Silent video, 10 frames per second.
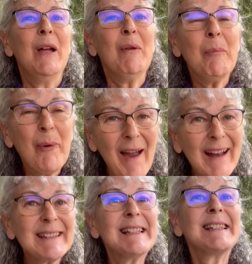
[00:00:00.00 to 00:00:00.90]
We
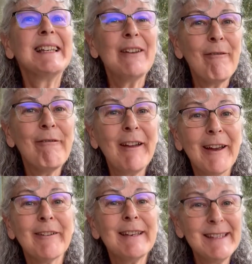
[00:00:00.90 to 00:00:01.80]
practice in a
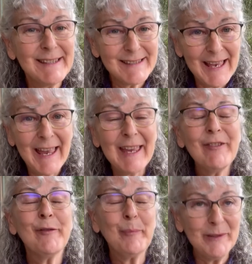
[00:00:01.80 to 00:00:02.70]
very
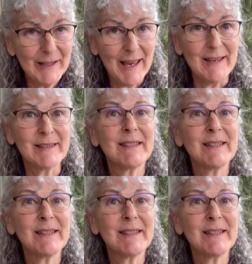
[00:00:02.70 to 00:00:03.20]
safe place,